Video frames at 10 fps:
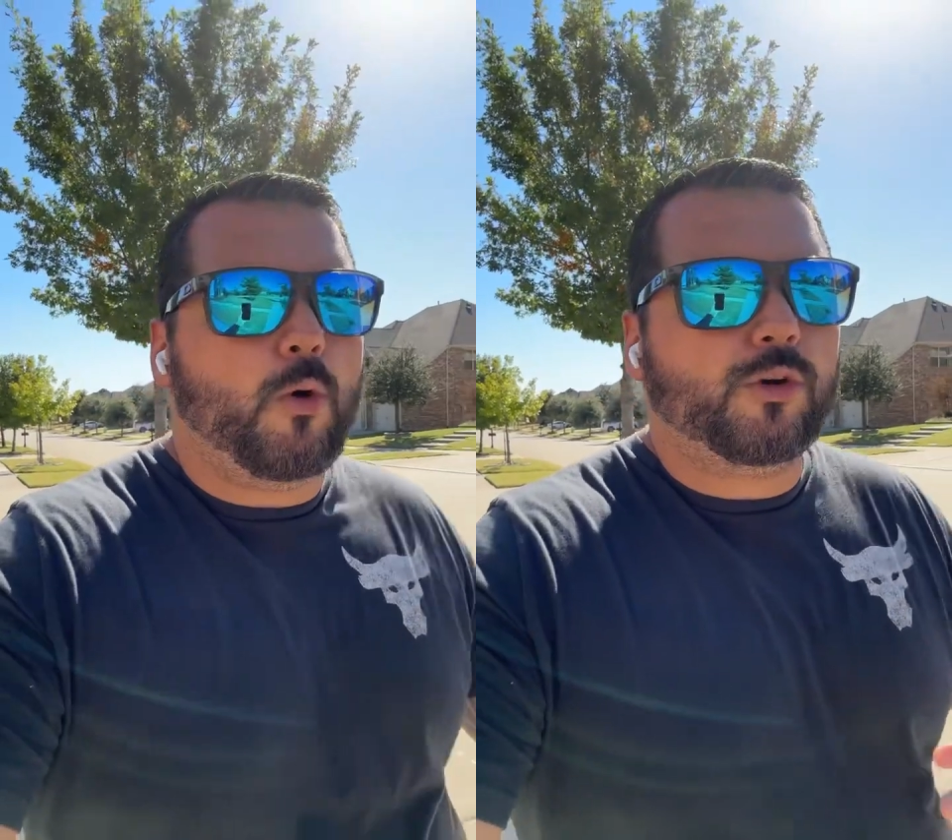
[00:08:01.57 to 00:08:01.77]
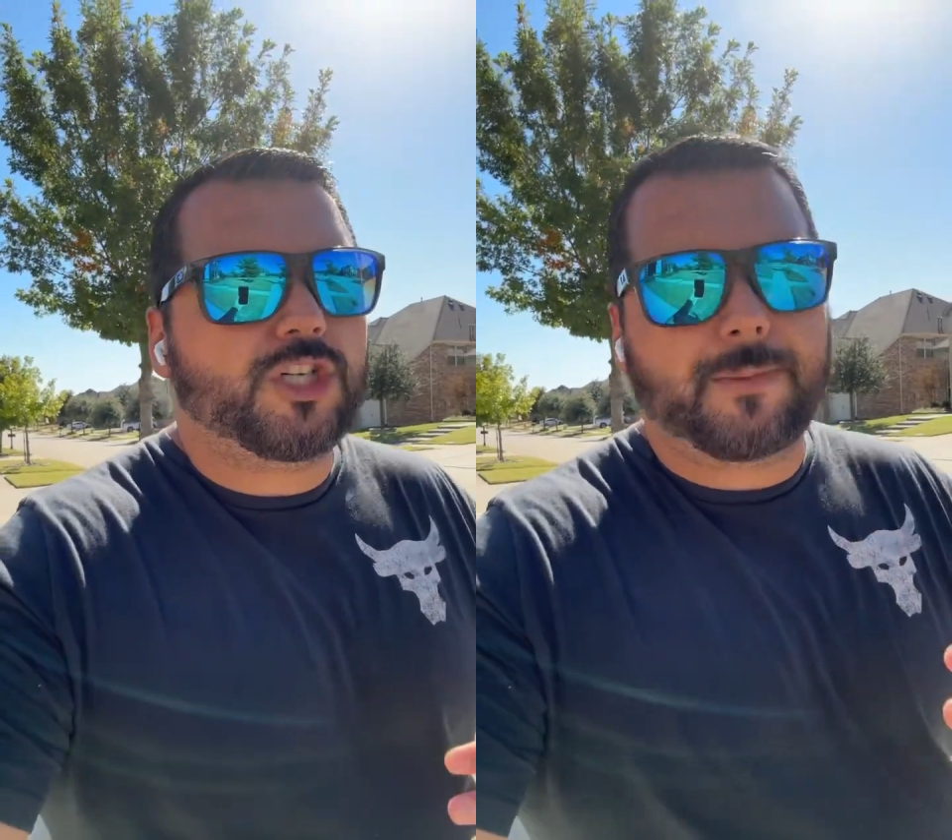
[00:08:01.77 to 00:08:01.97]

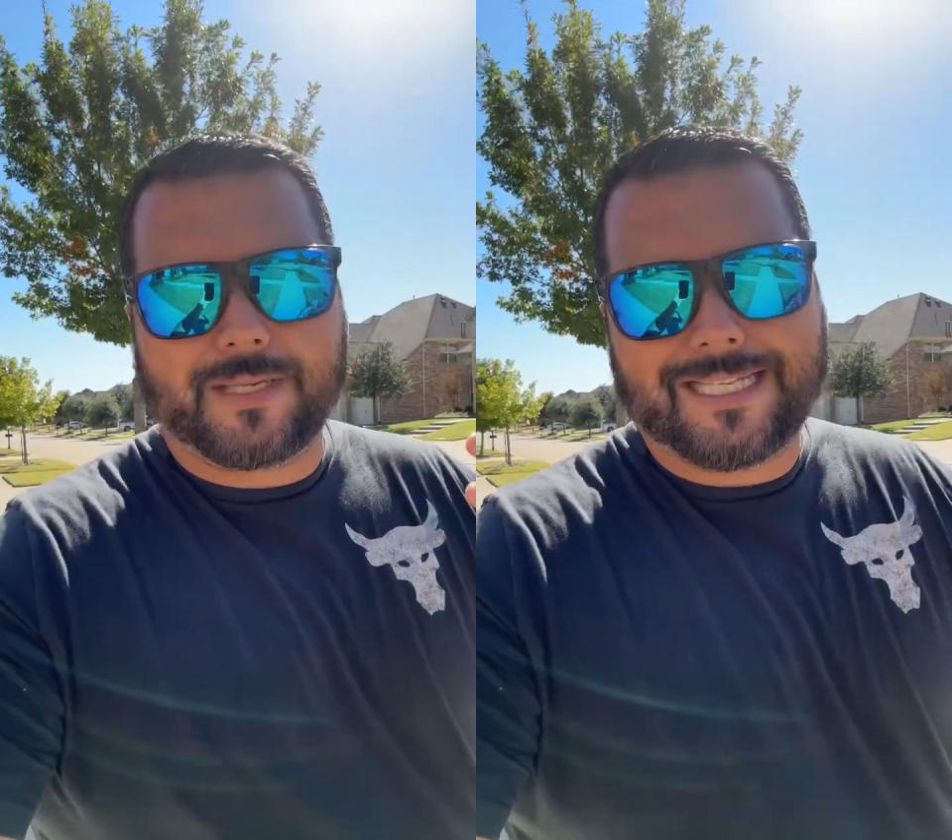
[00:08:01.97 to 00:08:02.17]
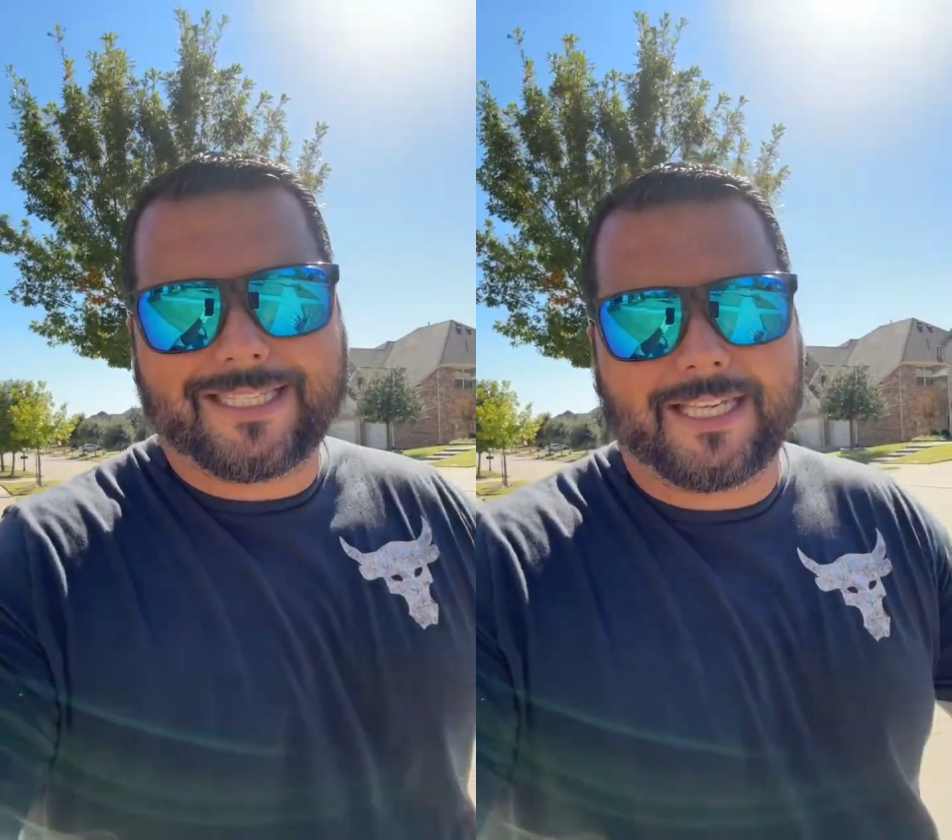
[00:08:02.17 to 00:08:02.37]
ownership
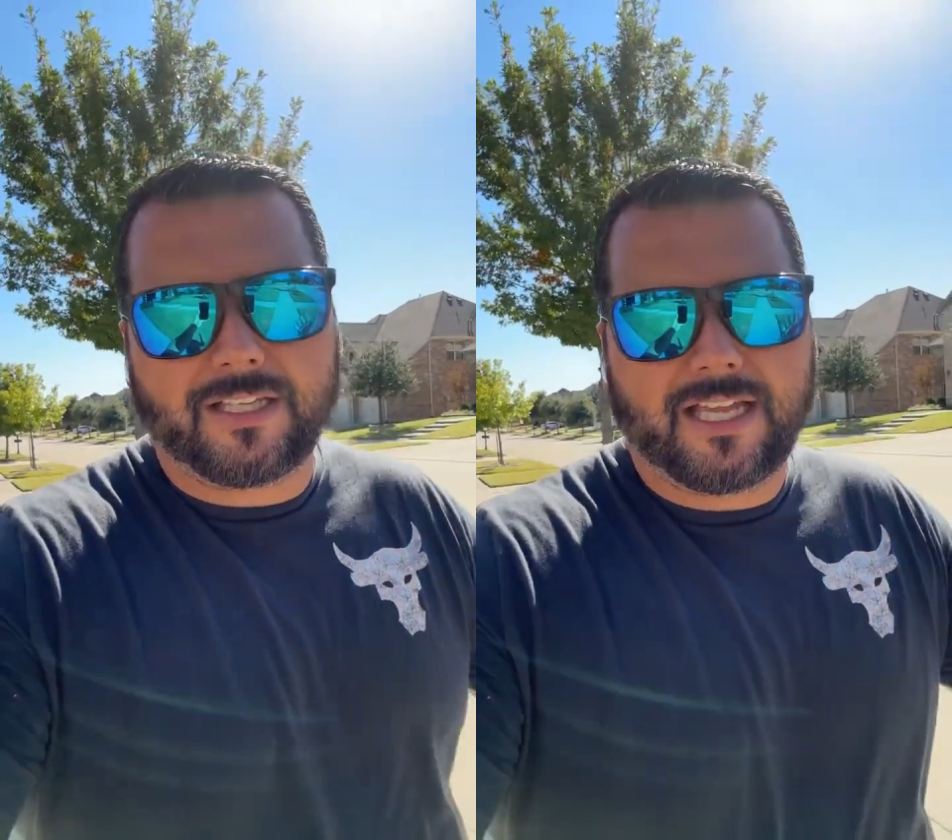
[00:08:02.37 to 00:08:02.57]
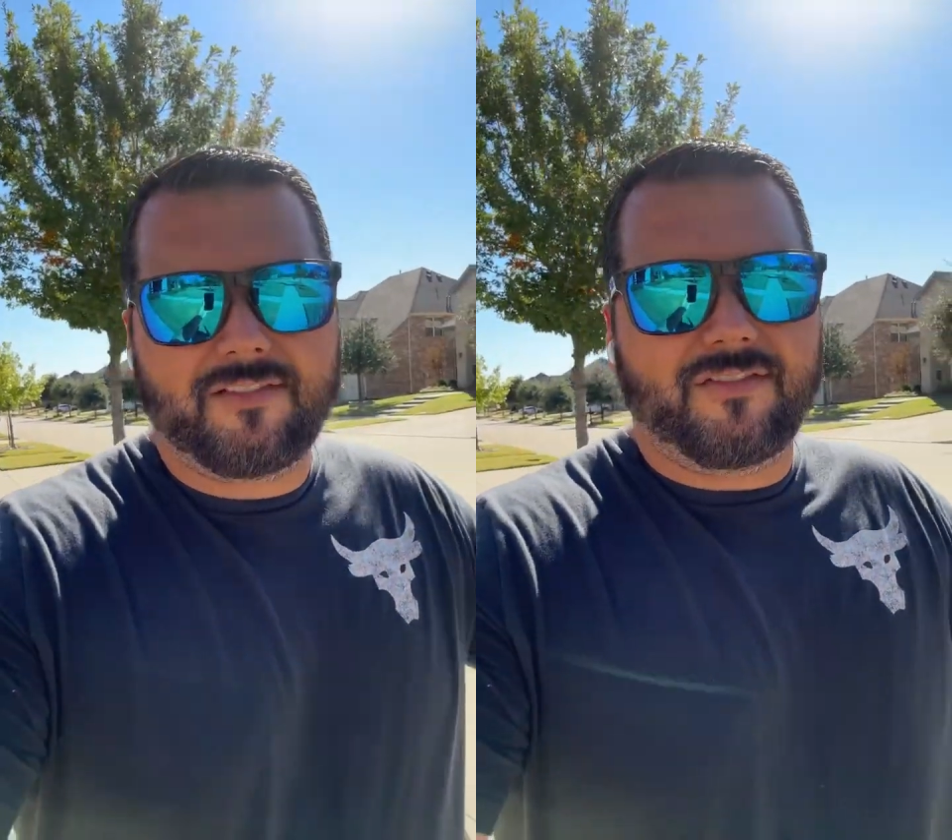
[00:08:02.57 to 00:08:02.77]
is
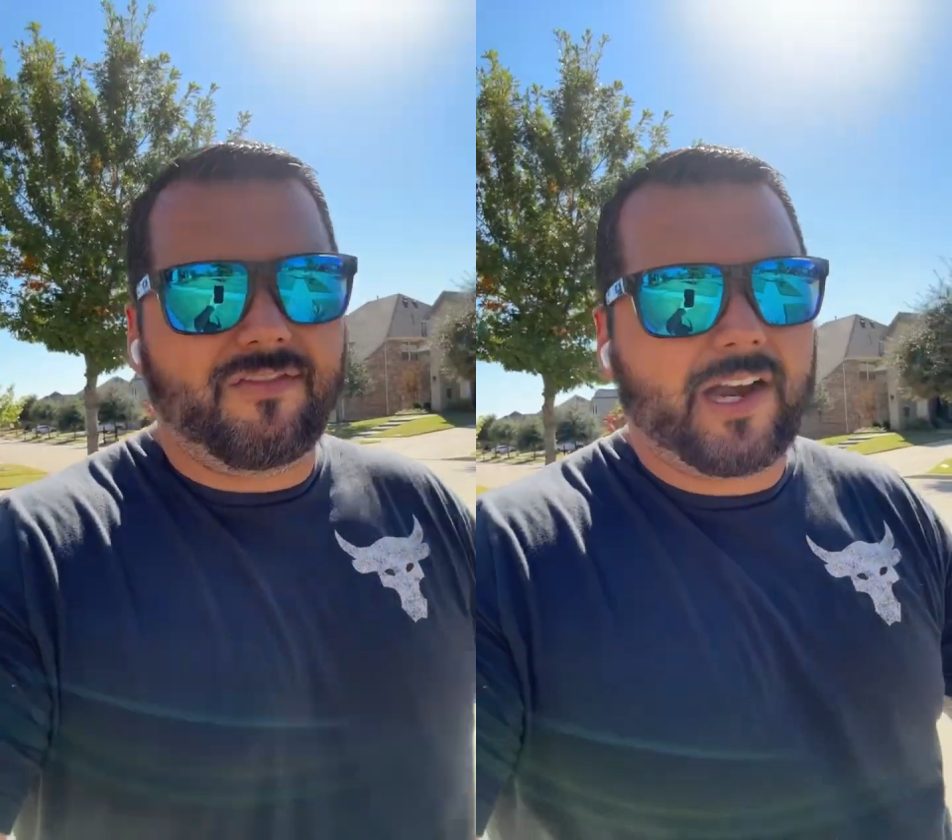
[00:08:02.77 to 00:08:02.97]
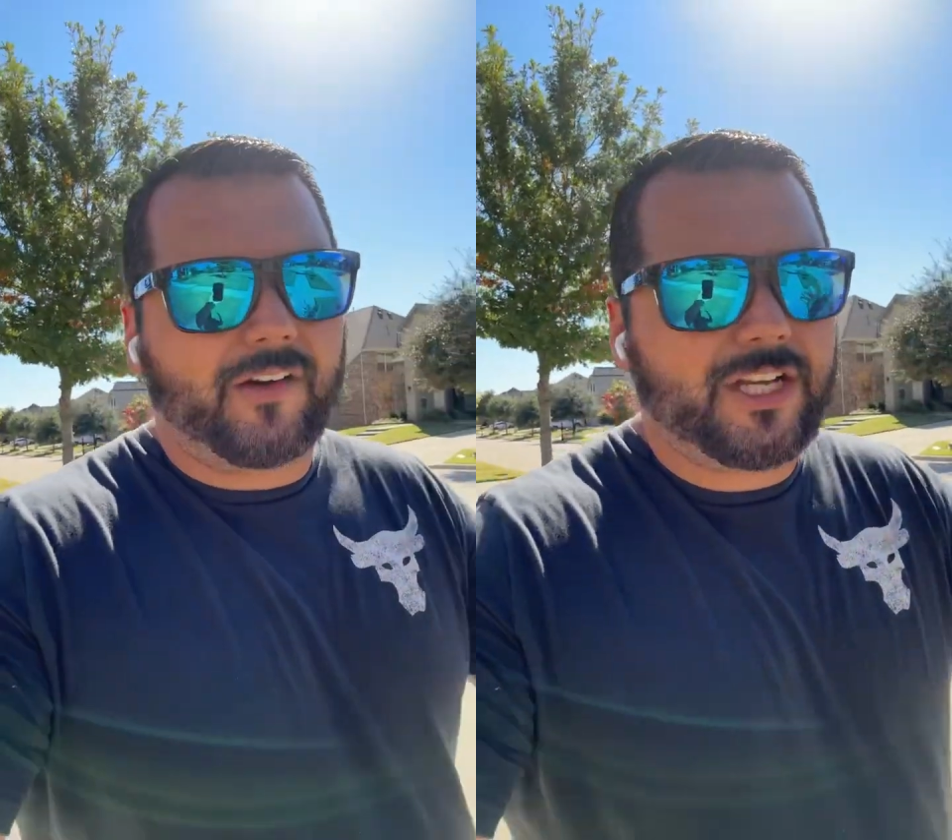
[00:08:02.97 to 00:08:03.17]
still a
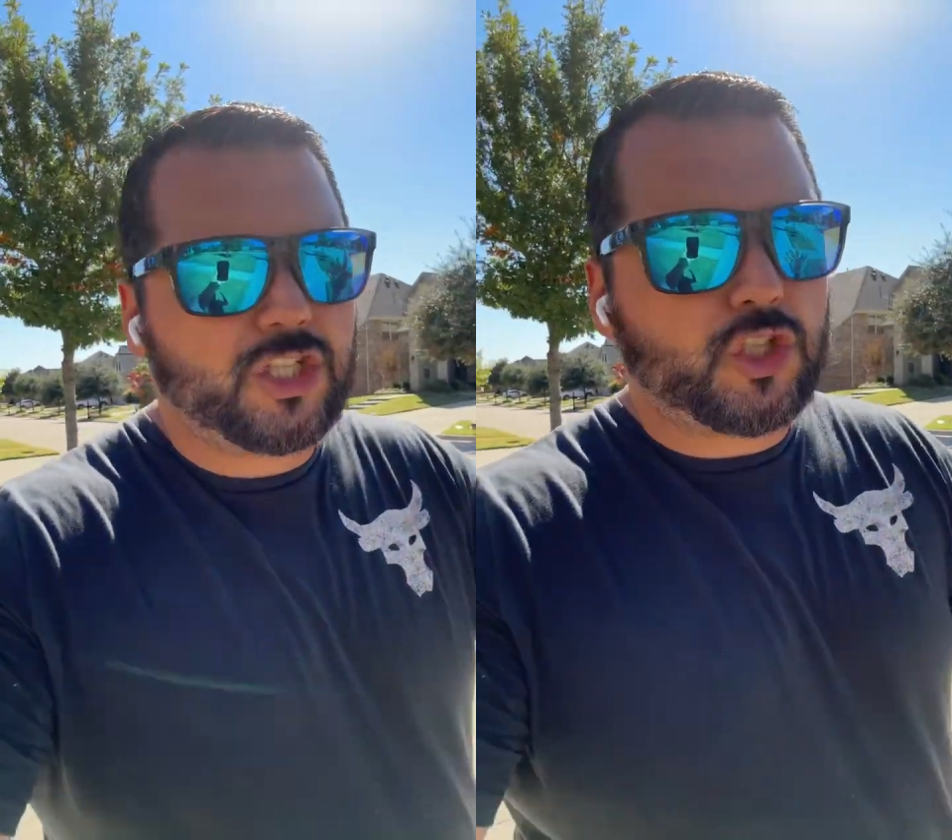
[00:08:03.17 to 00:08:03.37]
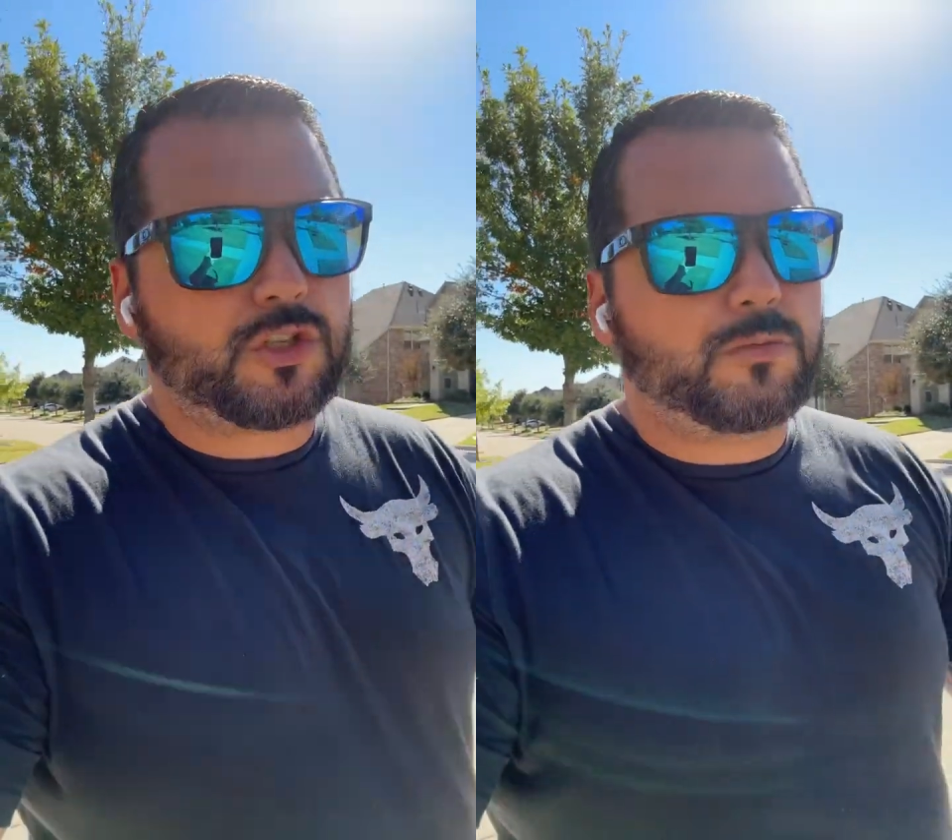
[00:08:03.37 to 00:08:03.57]
very
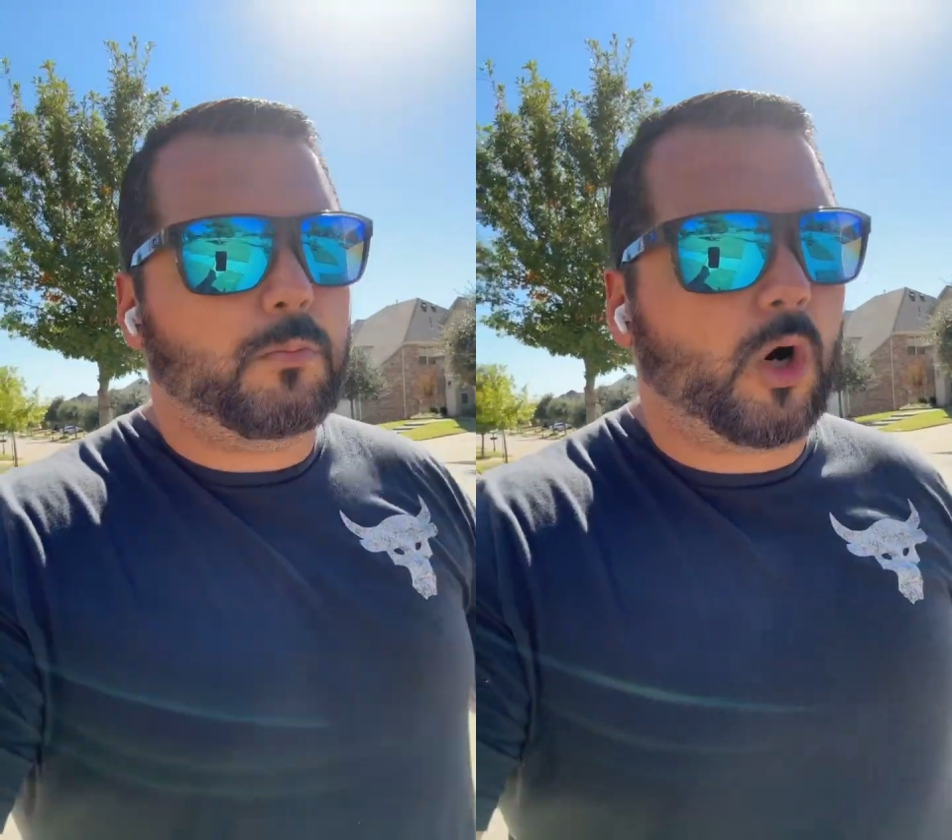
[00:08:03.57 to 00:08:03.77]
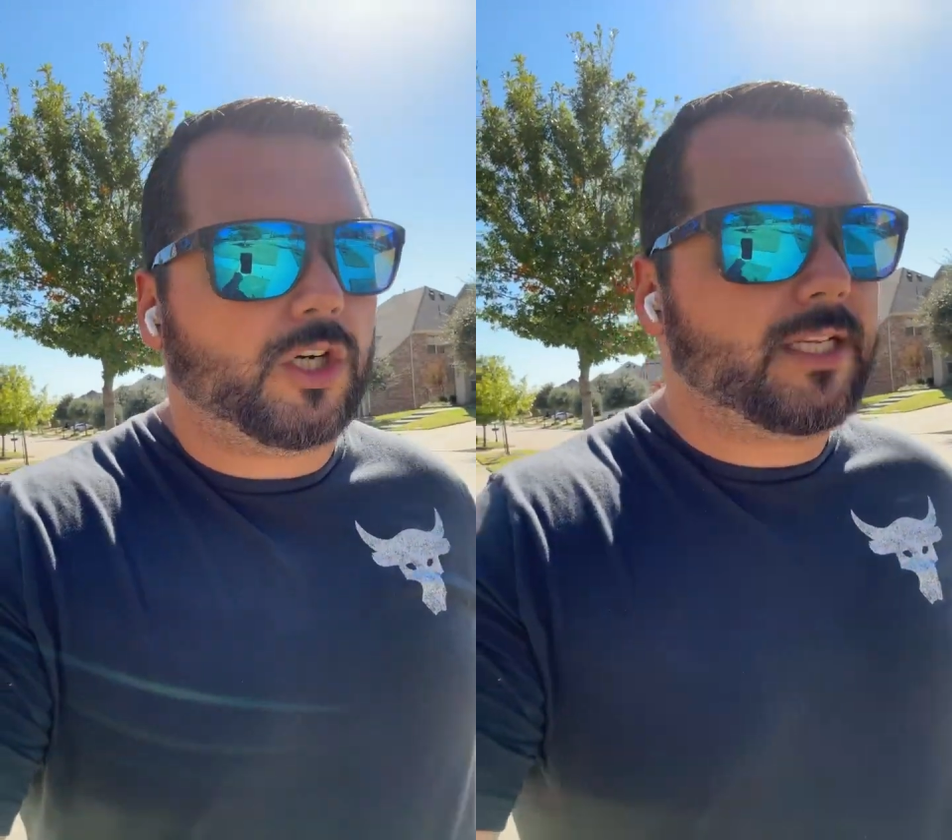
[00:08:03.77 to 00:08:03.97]

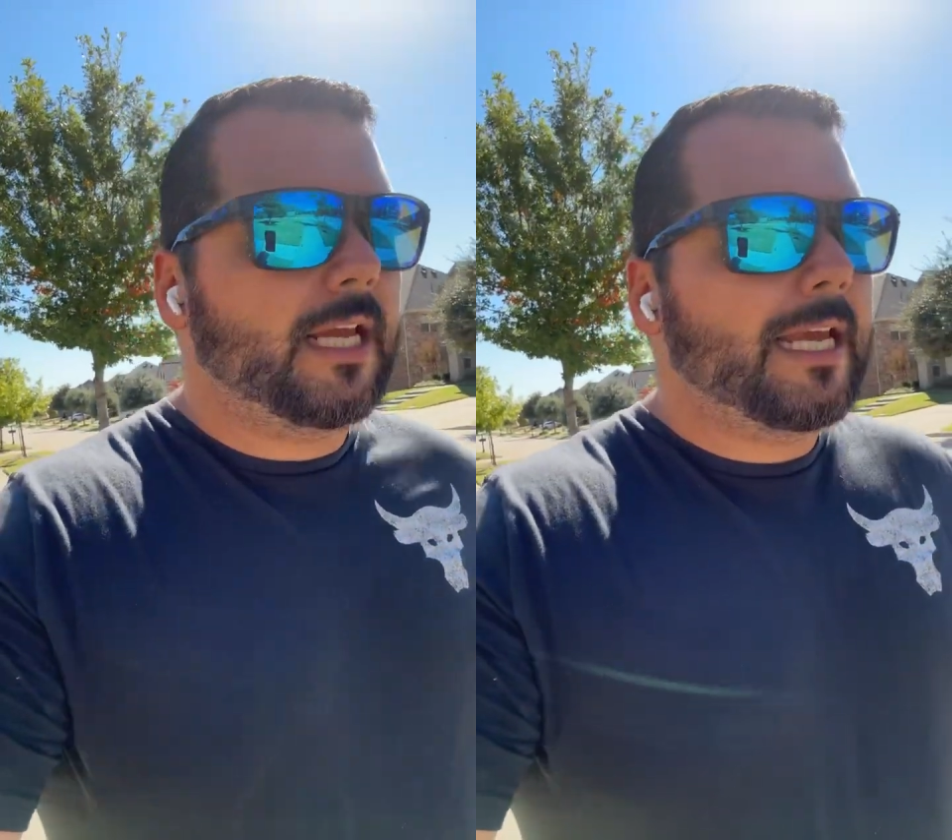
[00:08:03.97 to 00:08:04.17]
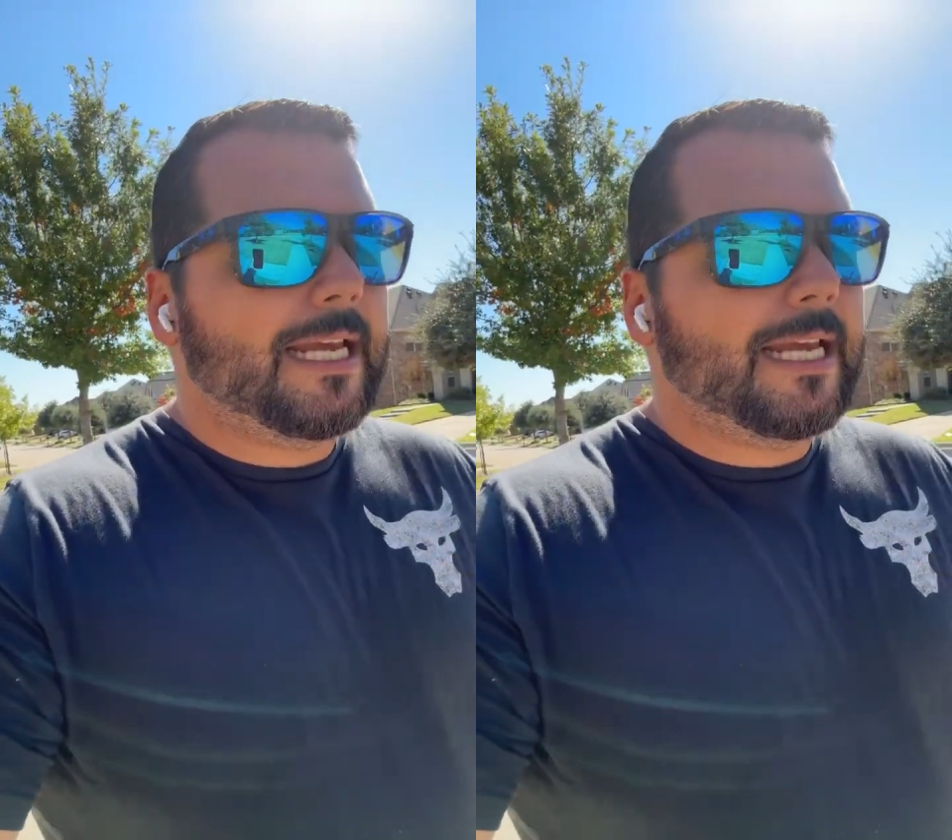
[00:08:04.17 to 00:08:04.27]
smart